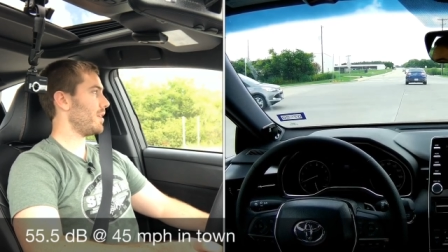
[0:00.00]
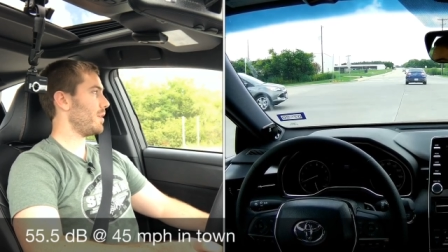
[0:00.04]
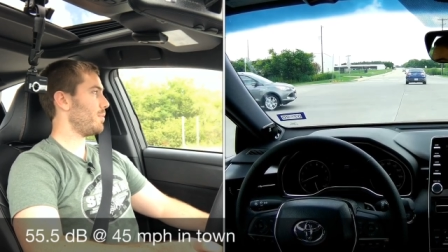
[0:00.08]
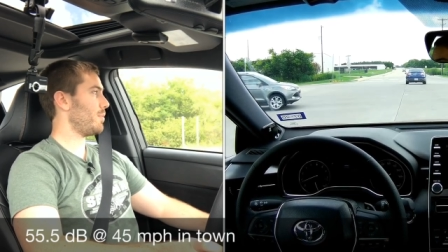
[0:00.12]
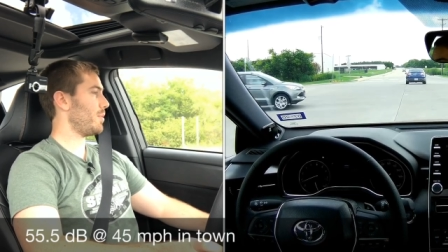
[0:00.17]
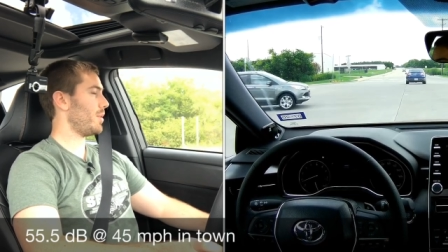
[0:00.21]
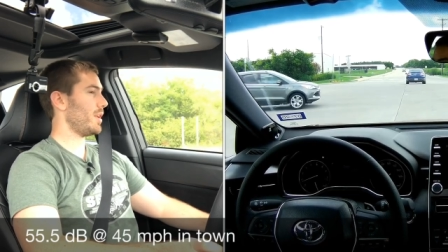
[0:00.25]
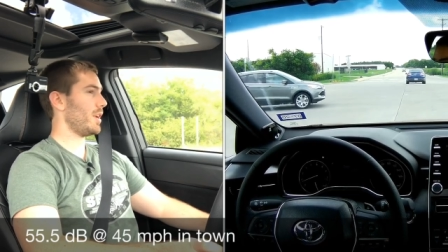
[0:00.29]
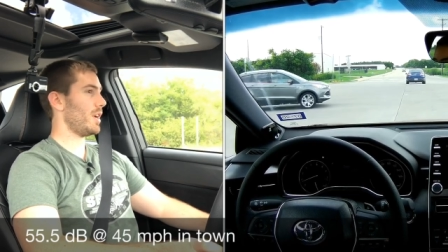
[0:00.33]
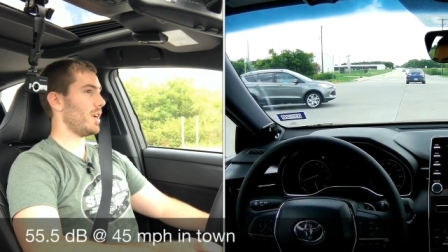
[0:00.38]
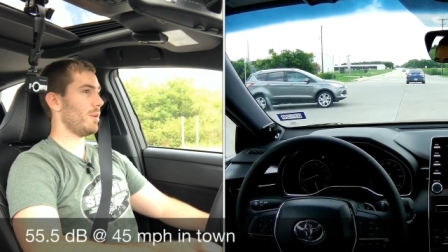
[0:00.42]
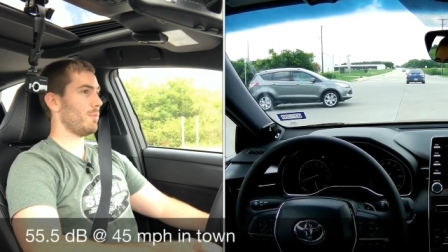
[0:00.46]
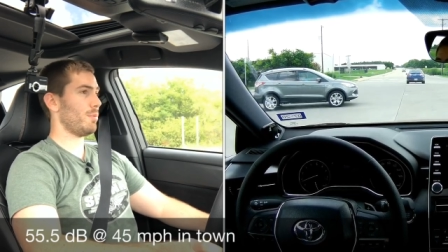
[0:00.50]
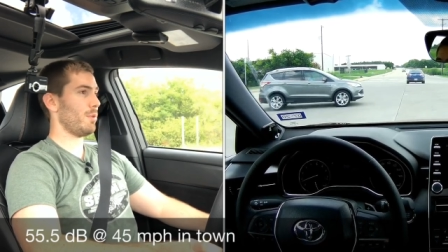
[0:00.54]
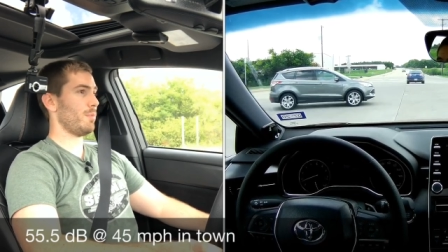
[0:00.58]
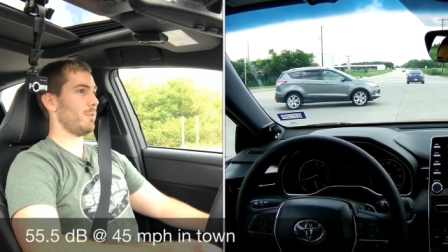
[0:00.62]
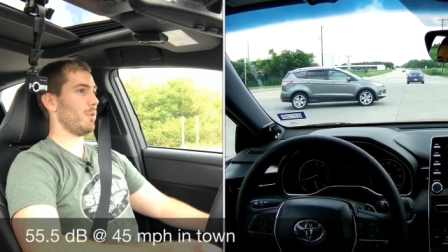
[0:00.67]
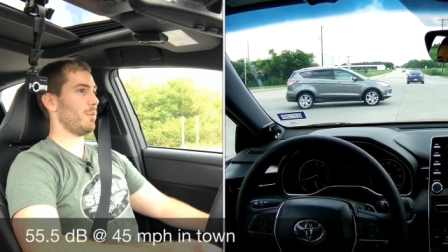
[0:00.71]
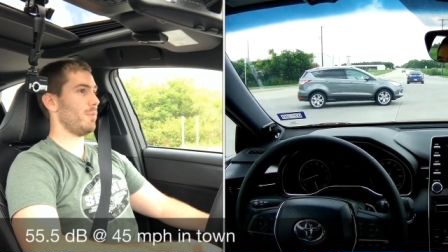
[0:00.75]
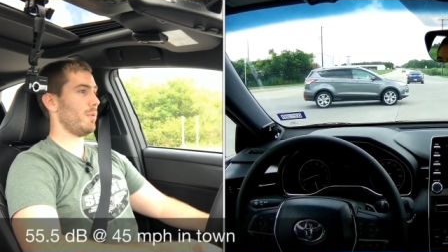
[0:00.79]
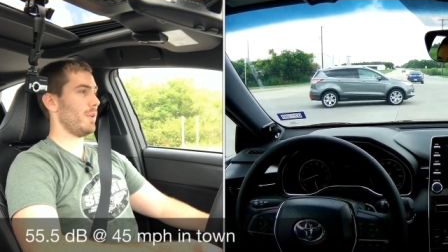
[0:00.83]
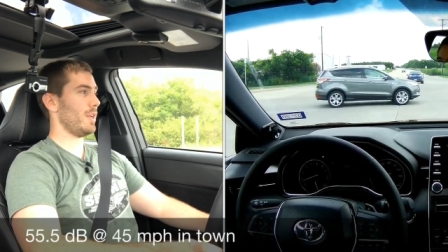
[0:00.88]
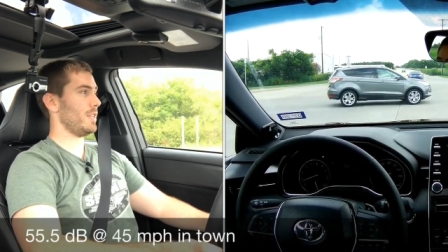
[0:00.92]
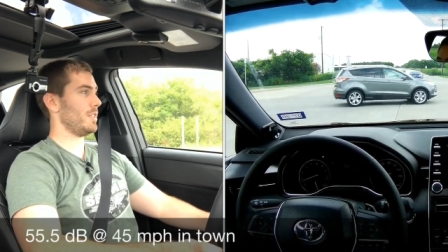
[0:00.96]
pretty
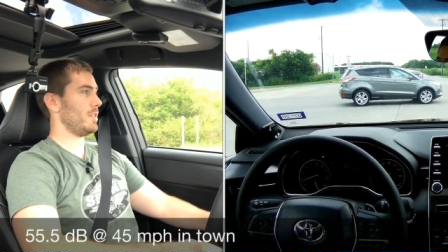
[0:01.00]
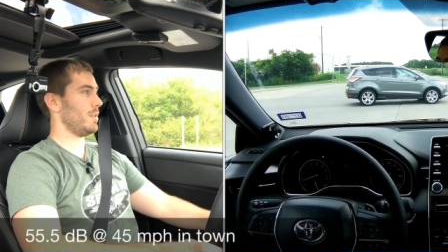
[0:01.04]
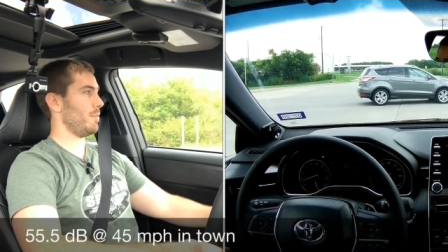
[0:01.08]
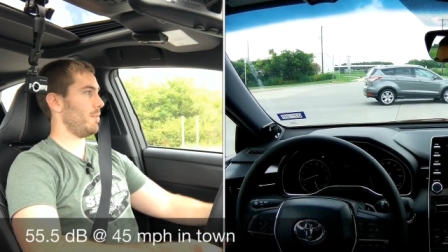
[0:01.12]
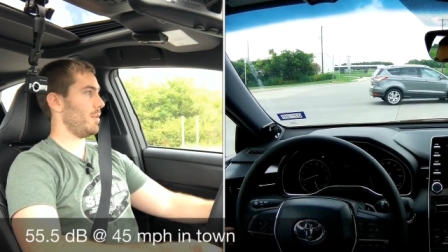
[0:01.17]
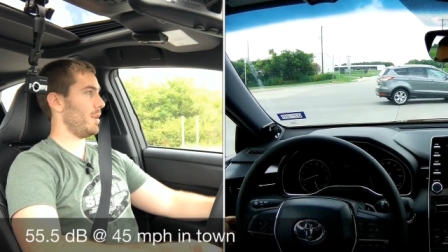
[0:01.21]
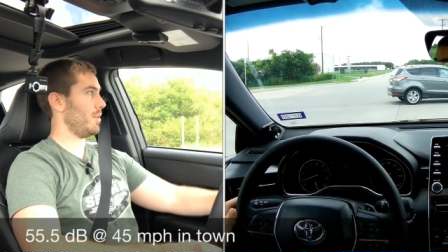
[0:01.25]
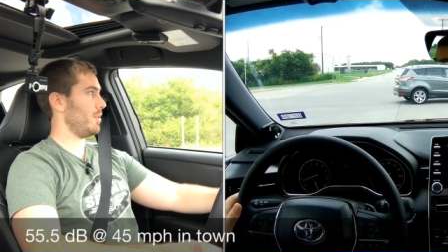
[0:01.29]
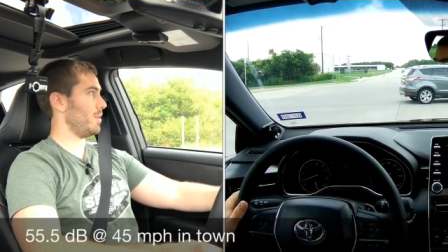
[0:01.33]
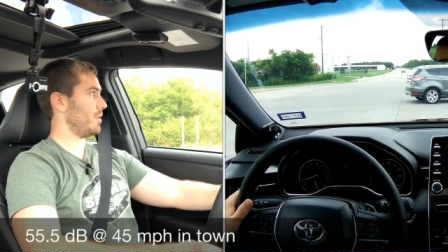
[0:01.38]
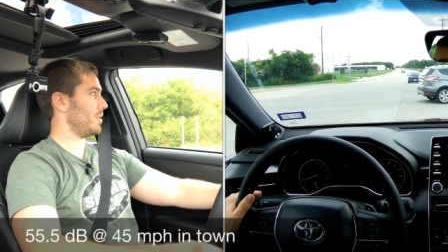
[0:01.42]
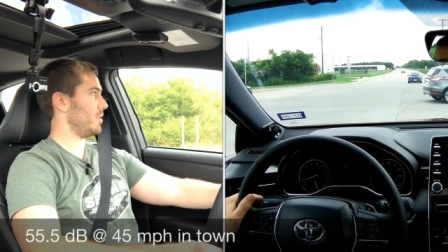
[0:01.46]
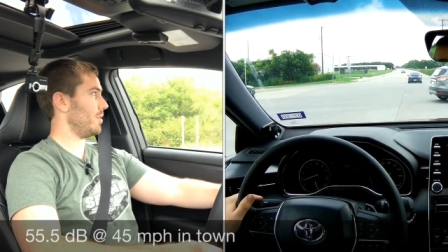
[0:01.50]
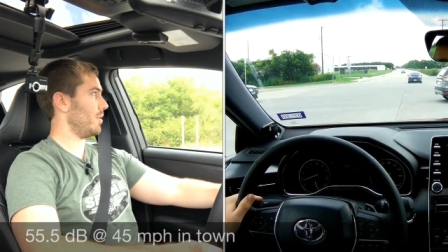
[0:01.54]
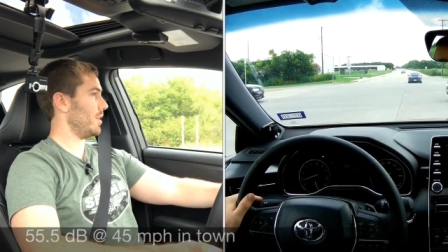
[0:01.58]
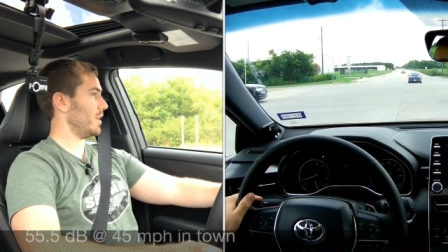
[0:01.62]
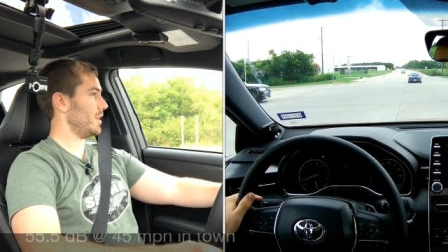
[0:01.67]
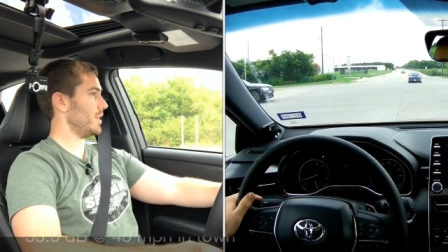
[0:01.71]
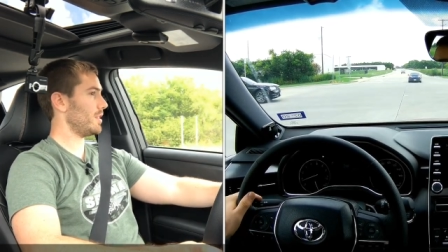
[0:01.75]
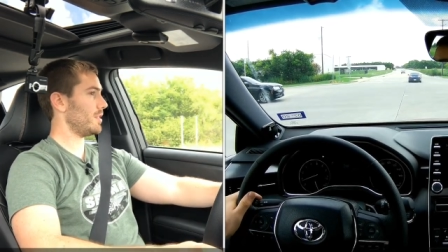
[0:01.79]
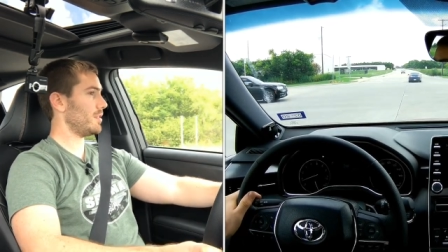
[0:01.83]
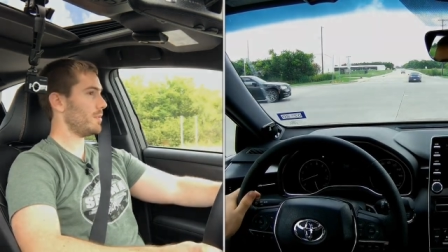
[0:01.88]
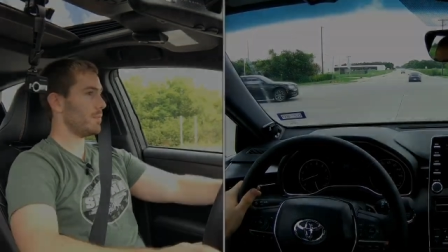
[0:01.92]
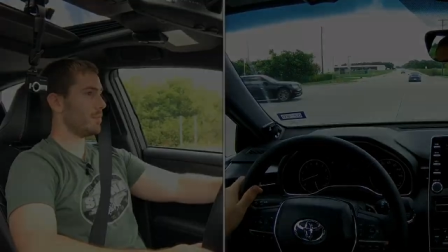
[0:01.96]
comfortable place to be with noise.